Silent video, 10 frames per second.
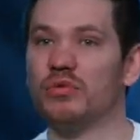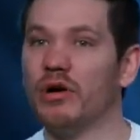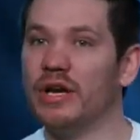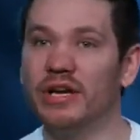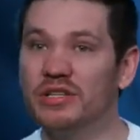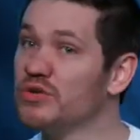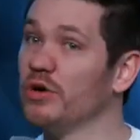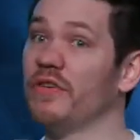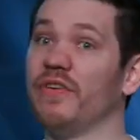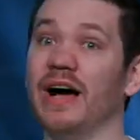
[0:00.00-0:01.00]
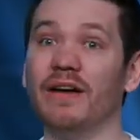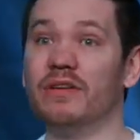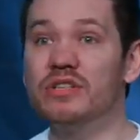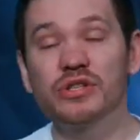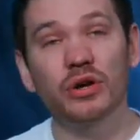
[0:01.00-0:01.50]
20 years, 25
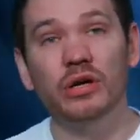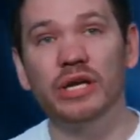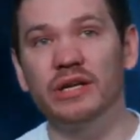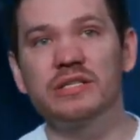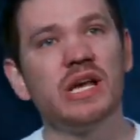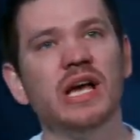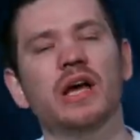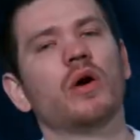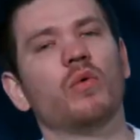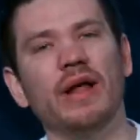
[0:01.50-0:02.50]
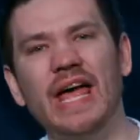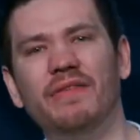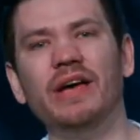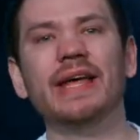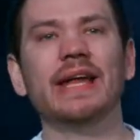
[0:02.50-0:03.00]
years, 30 years.
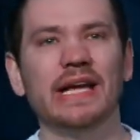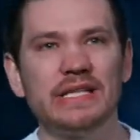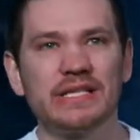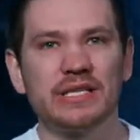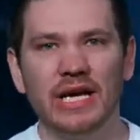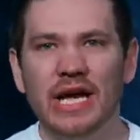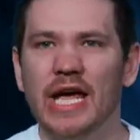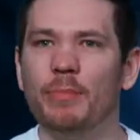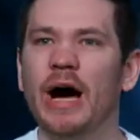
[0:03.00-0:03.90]
Whatever it is, it